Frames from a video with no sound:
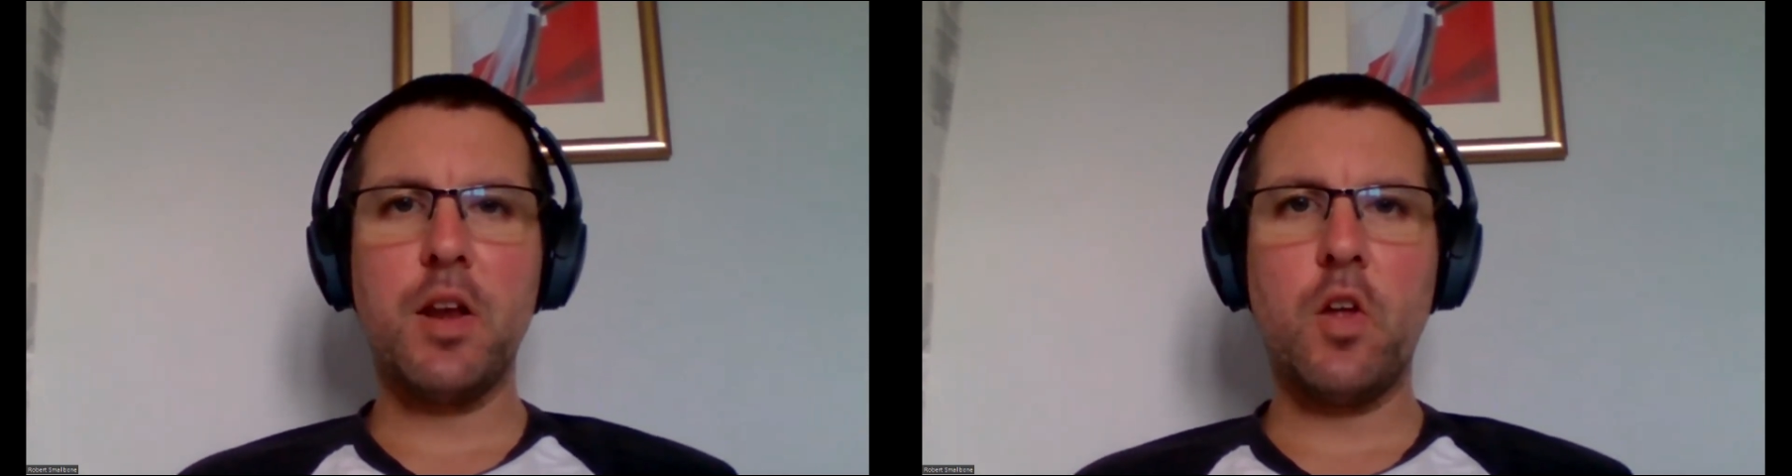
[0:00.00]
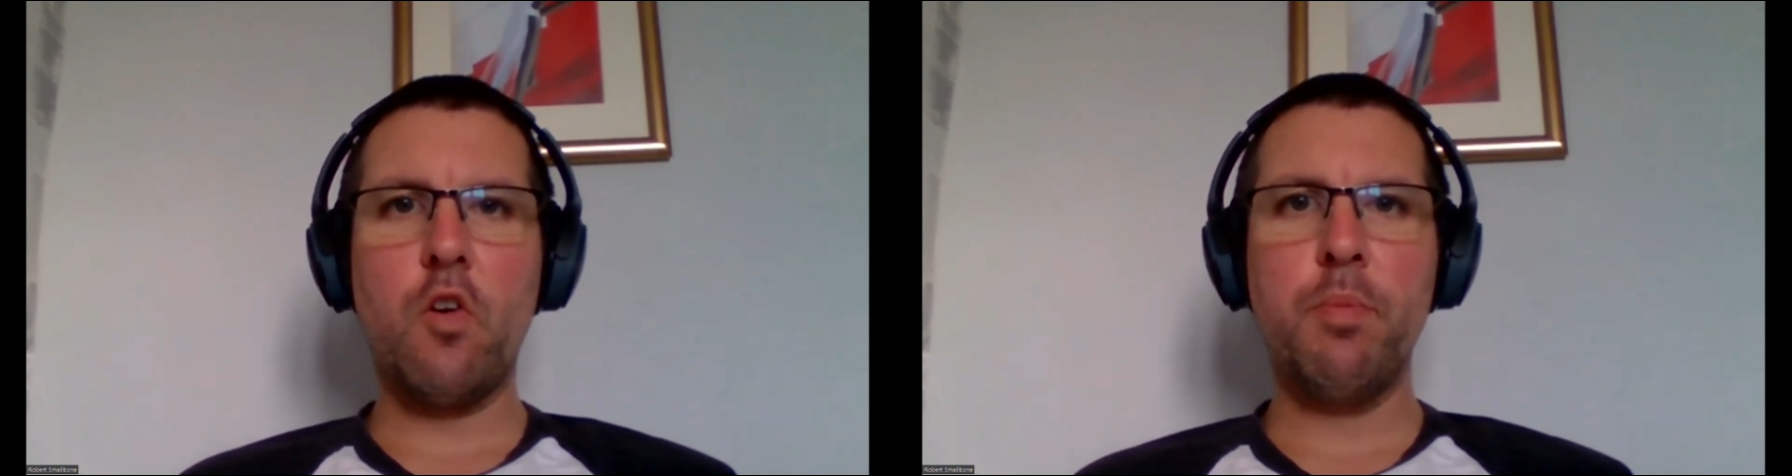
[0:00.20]

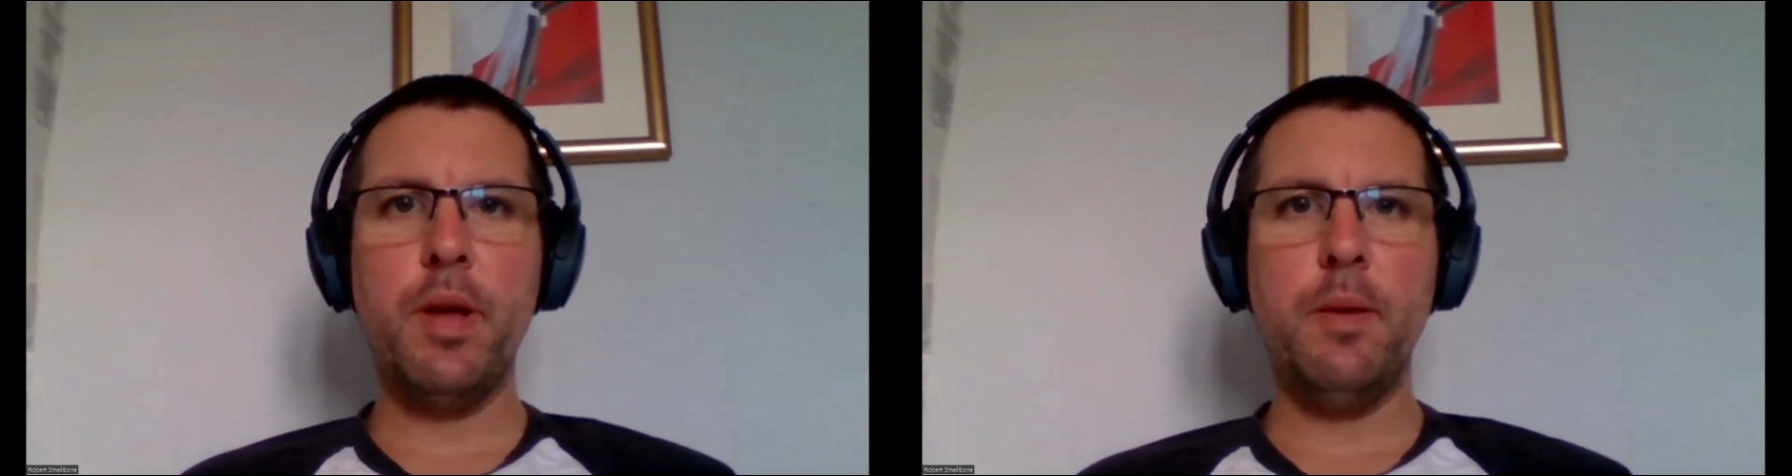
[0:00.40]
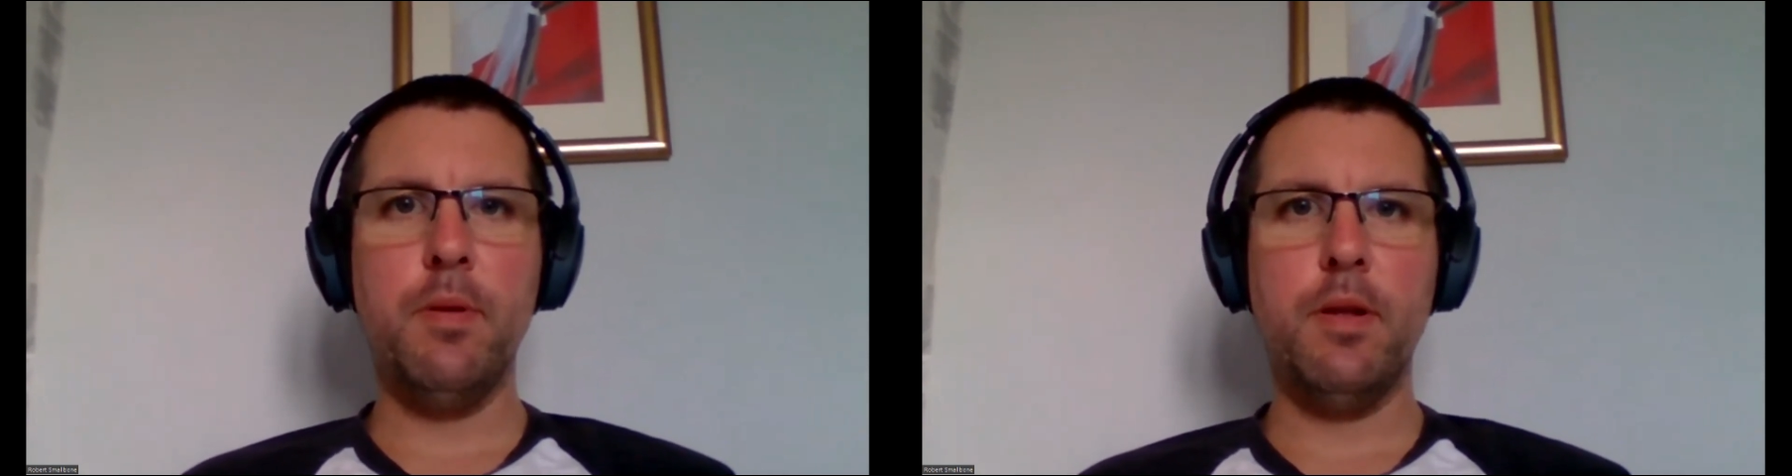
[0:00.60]
a lot of
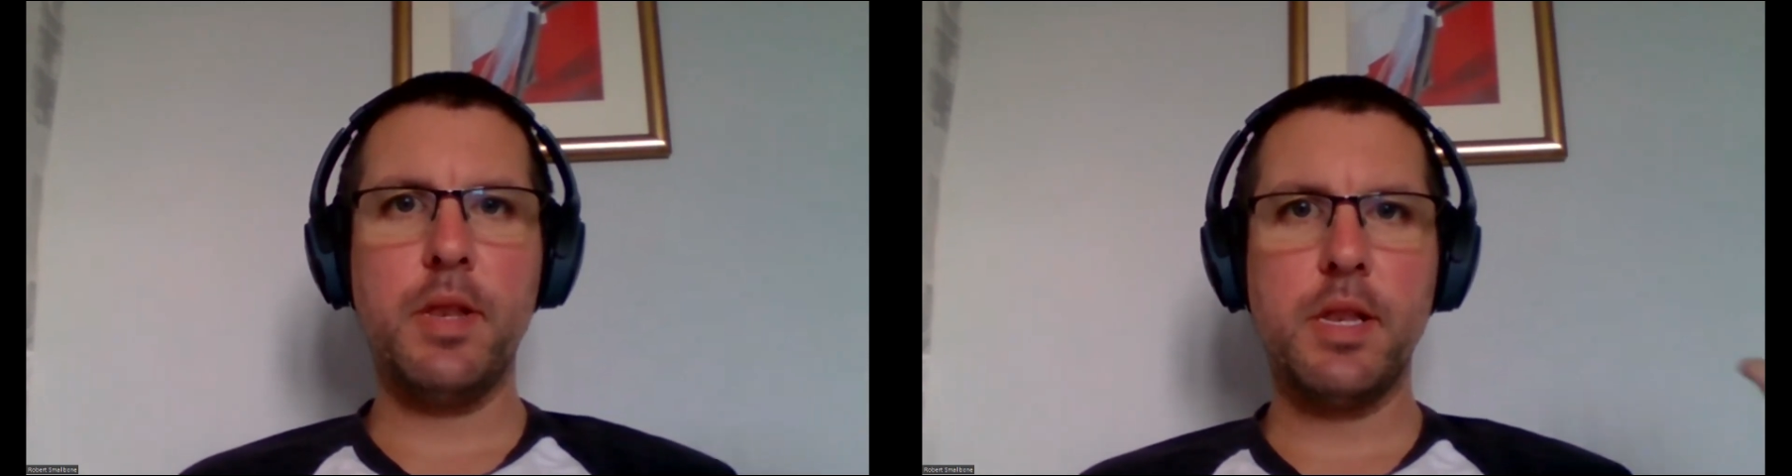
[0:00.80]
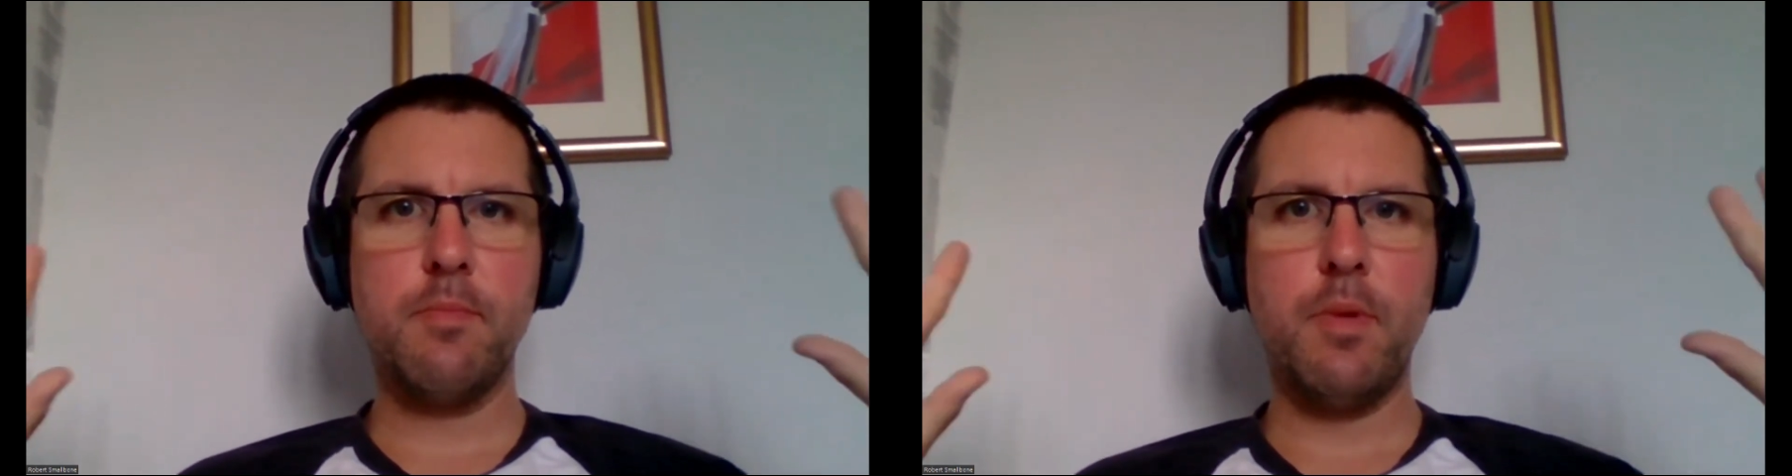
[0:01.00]
people are
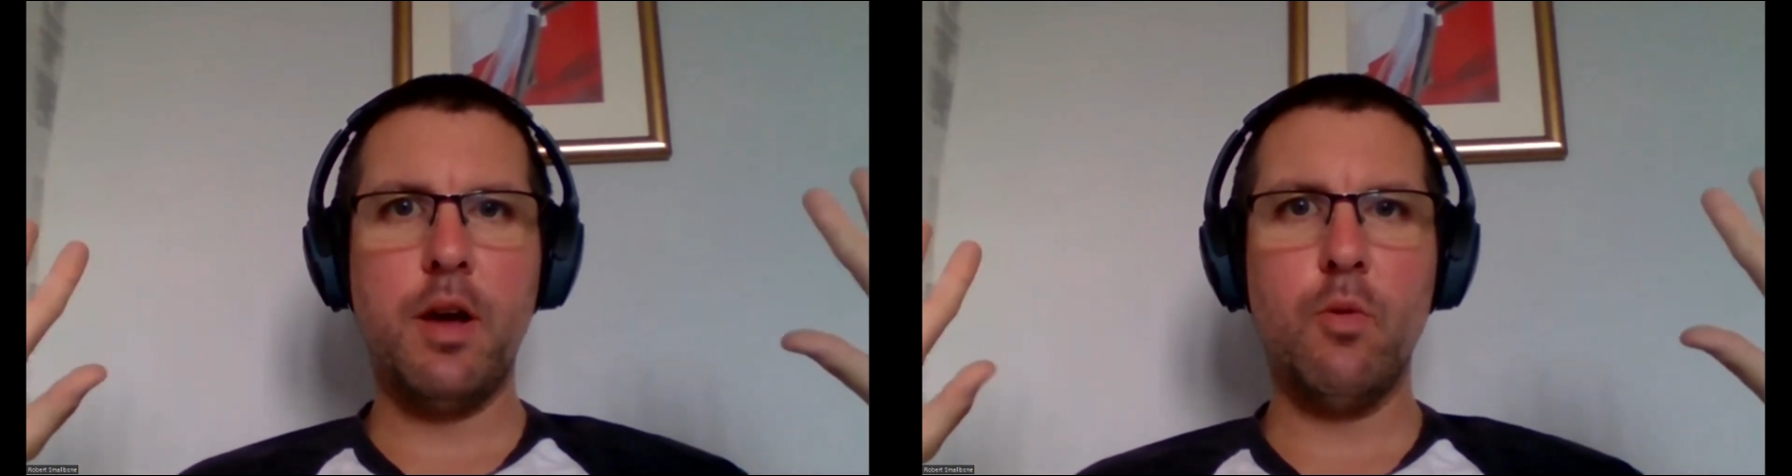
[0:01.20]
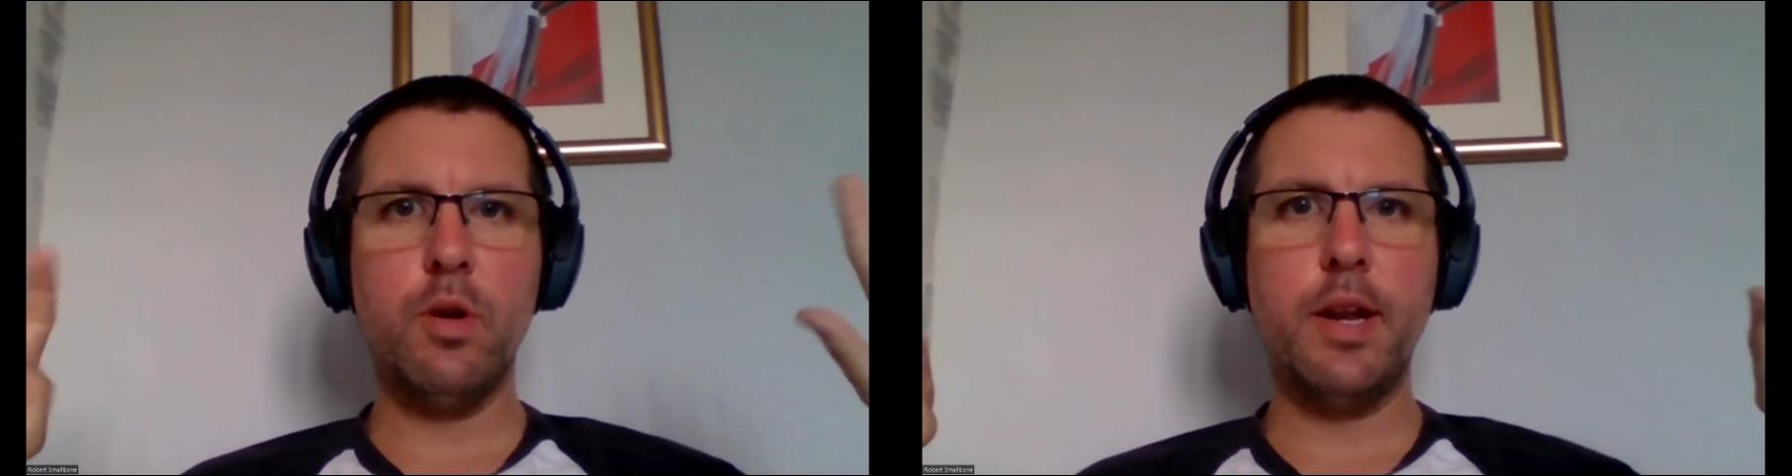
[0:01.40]

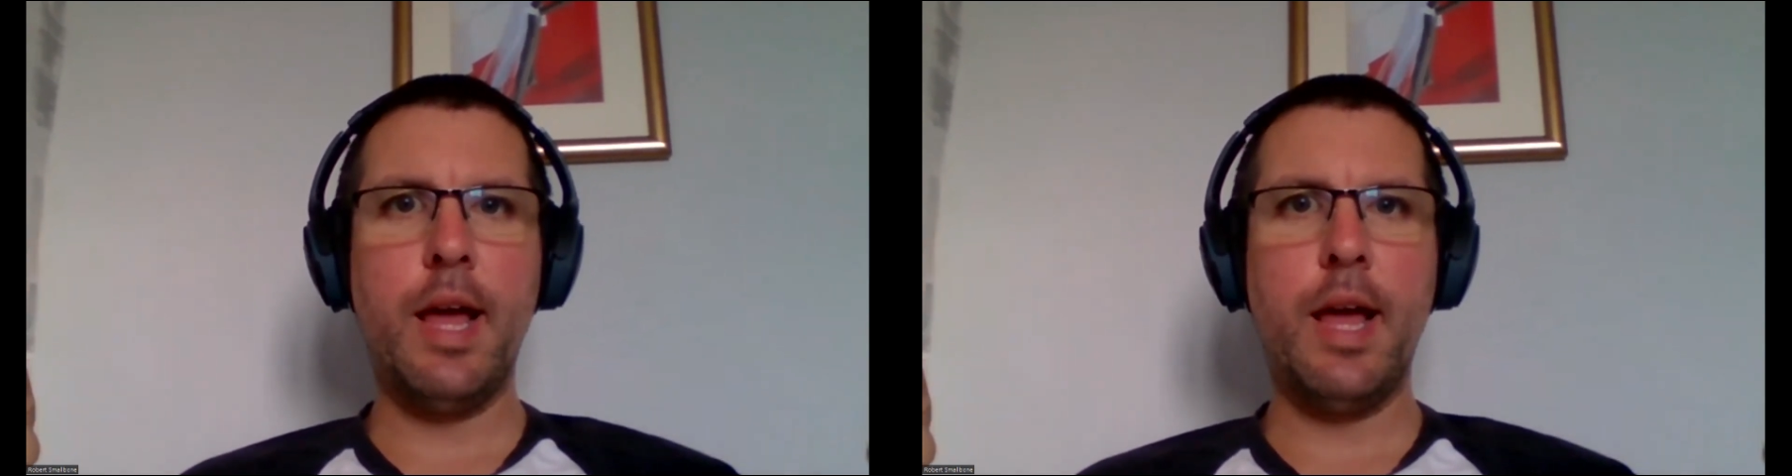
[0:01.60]
holding